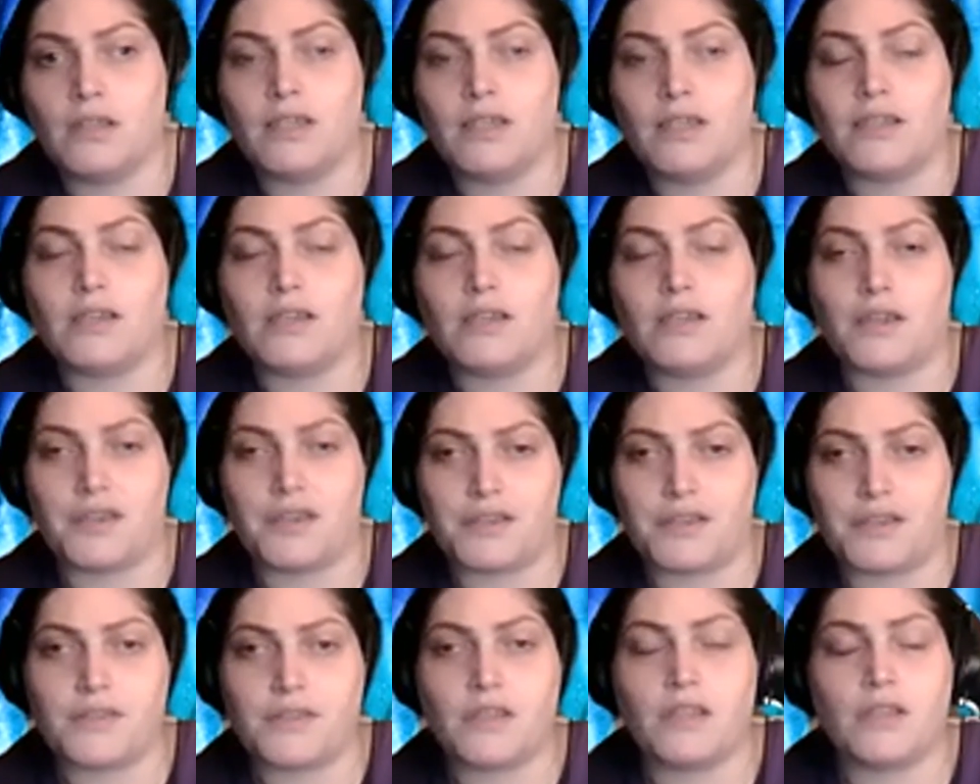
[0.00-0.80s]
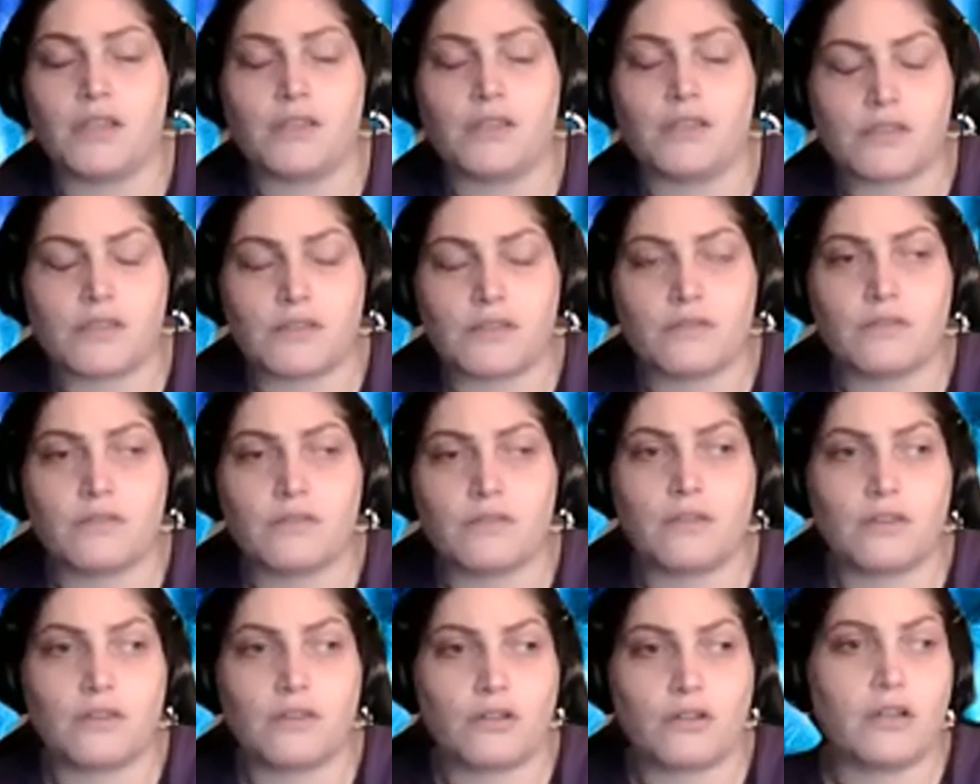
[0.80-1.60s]
Yes, and it's
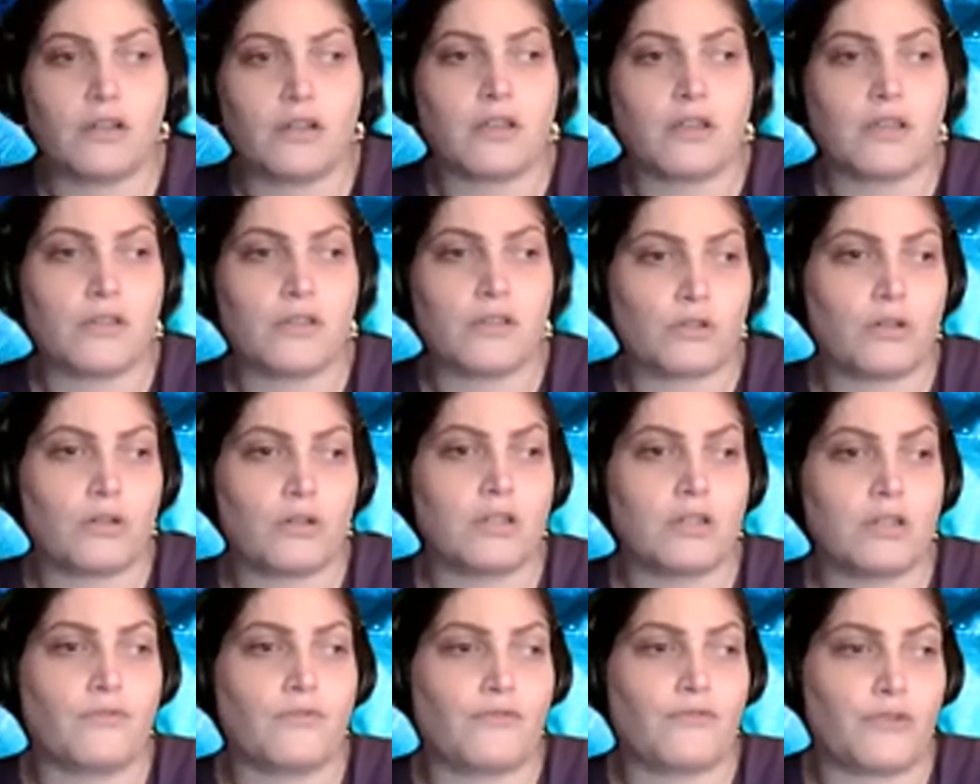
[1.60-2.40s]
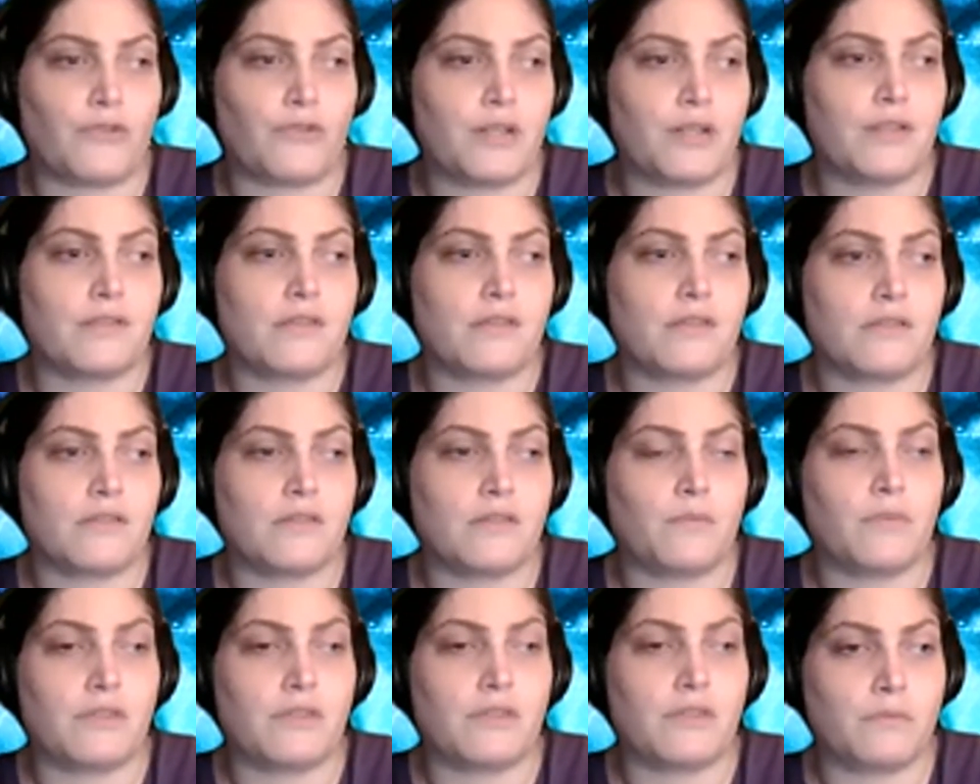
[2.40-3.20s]
constructive
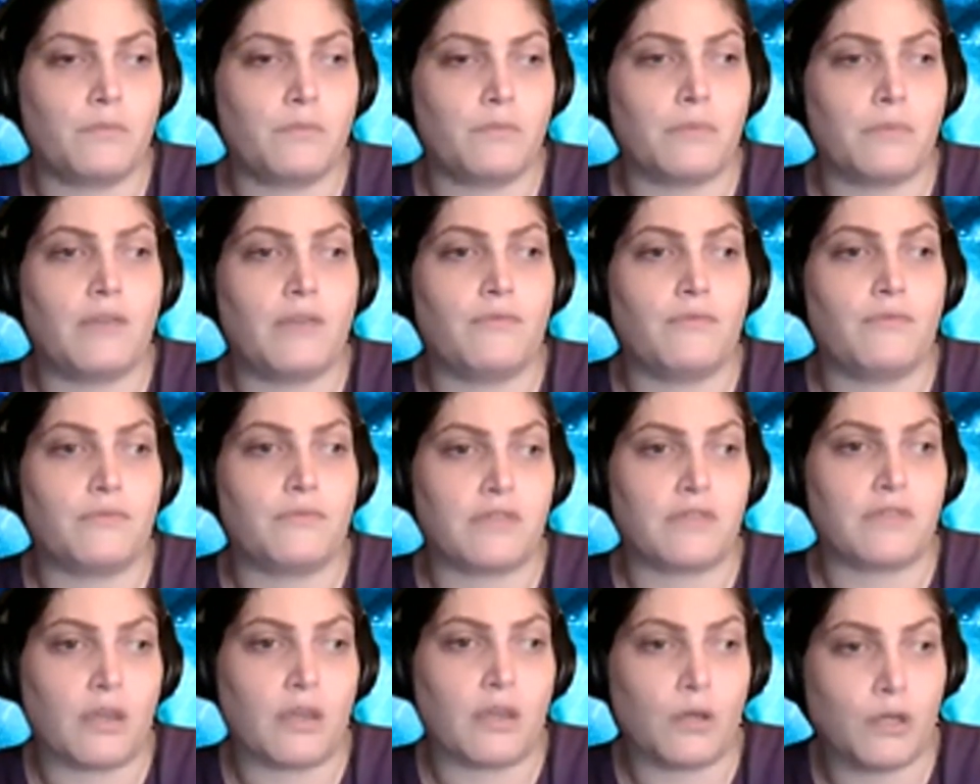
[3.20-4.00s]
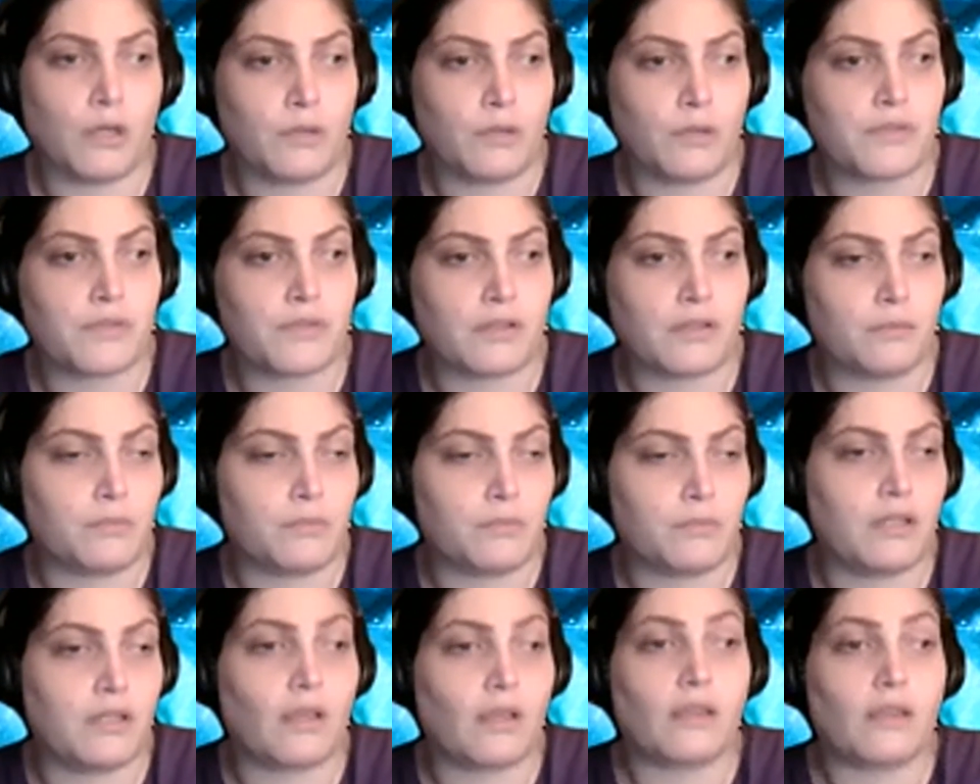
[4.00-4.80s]
criticism is meant to help
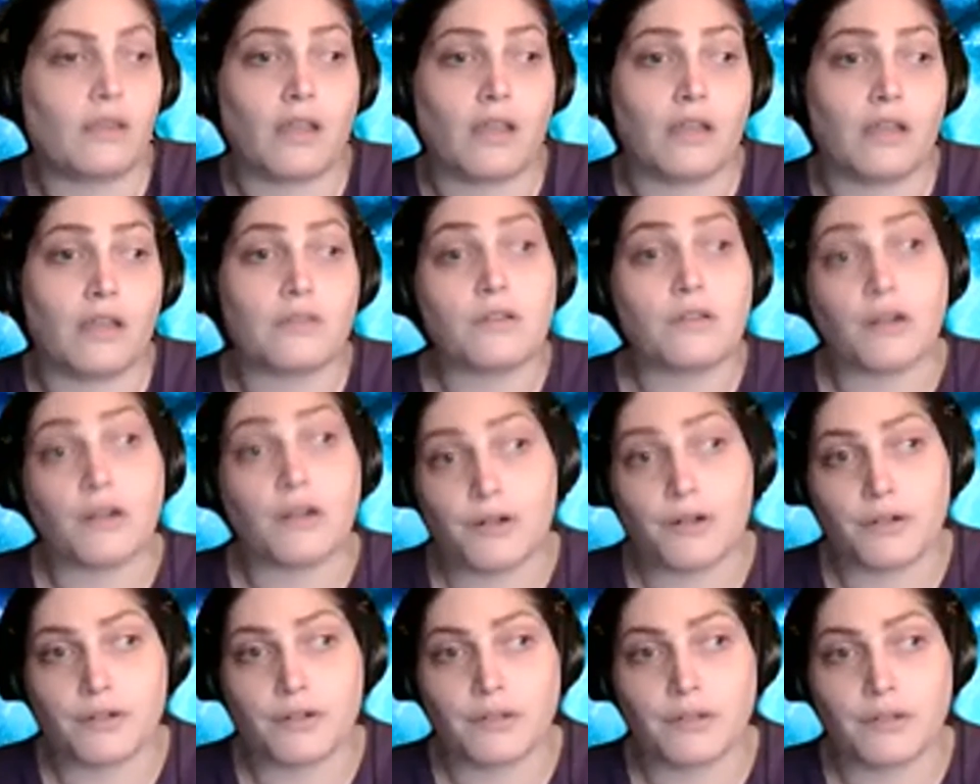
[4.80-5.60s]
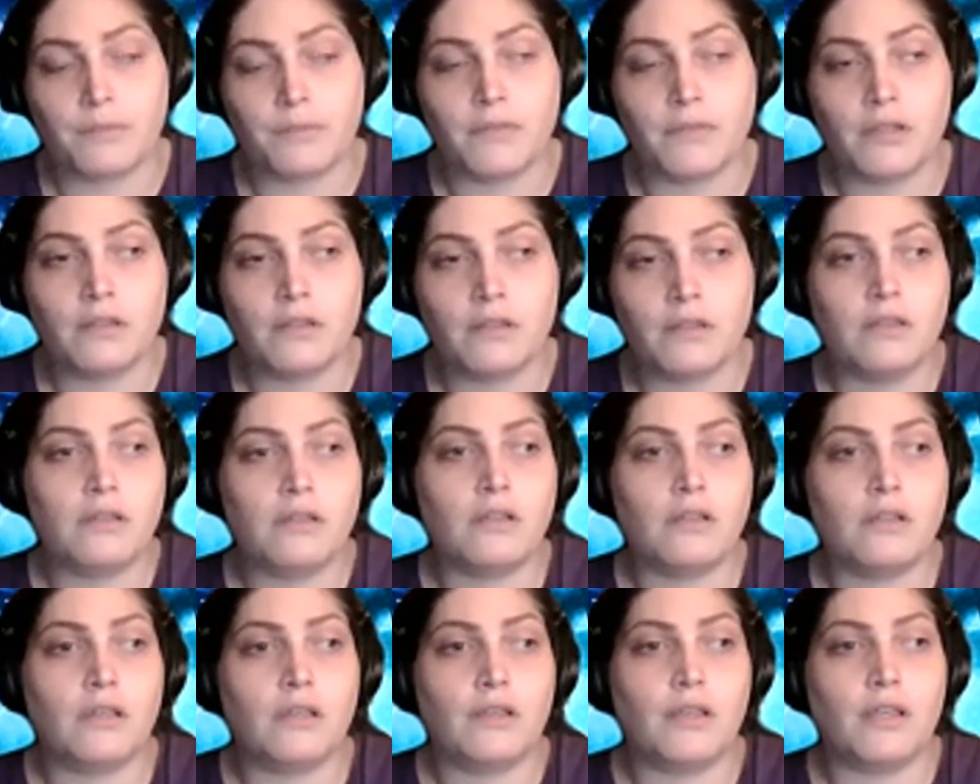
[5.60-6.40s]
somebody, not to hurt
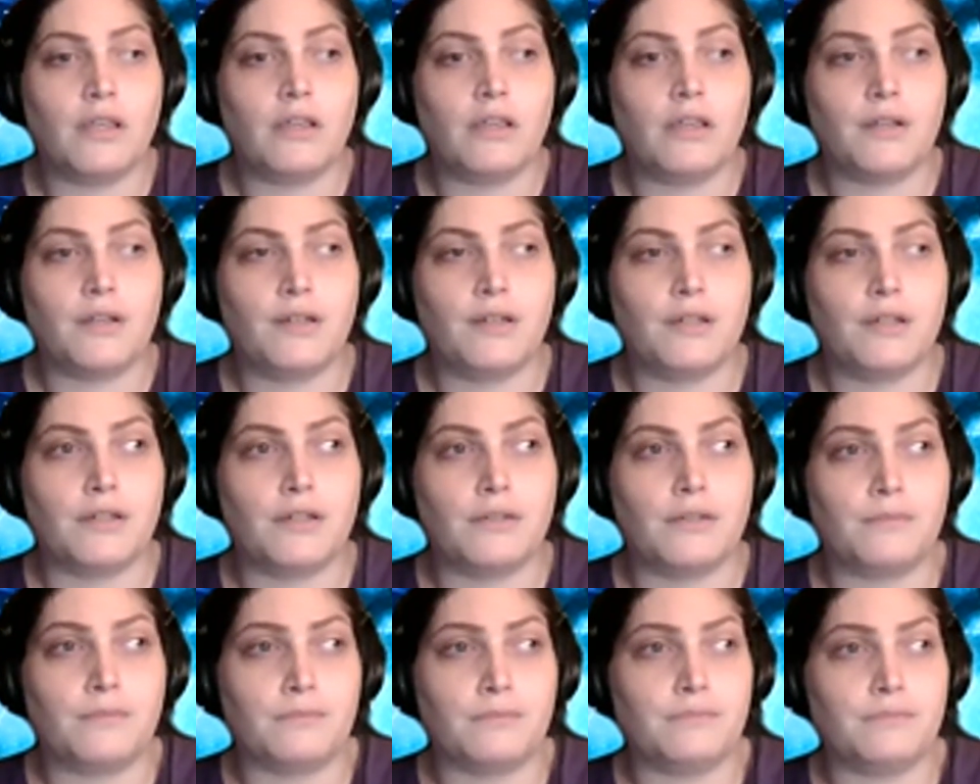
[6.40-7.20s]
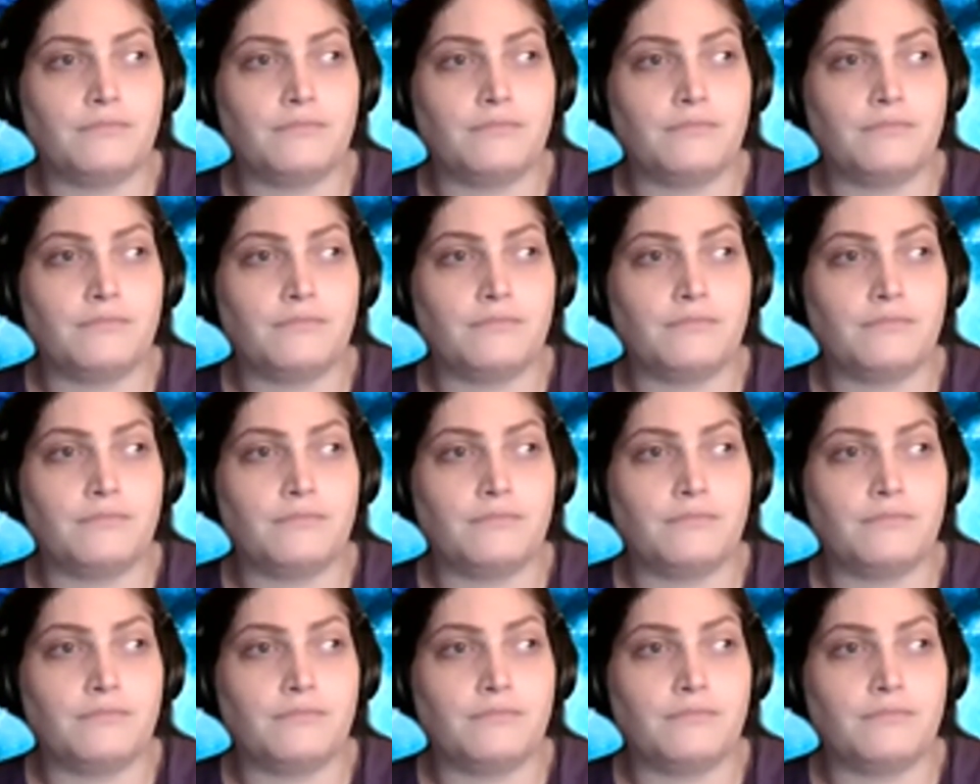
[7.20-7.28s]
them.